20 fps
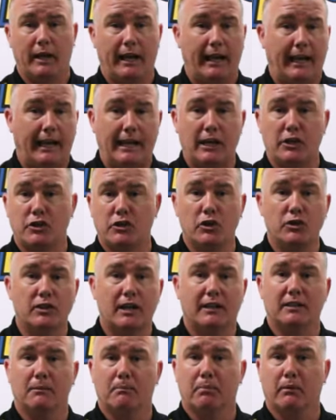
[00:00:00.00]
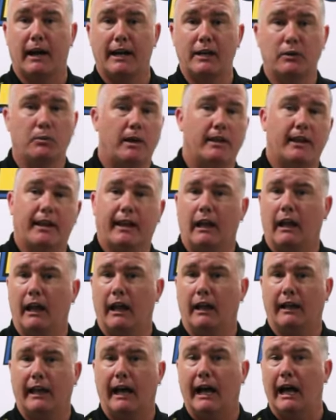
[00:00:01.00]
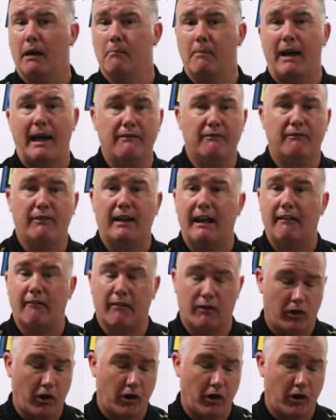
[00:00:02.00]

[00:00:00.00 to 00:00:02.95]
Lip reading: get issues under brake where the car may veer and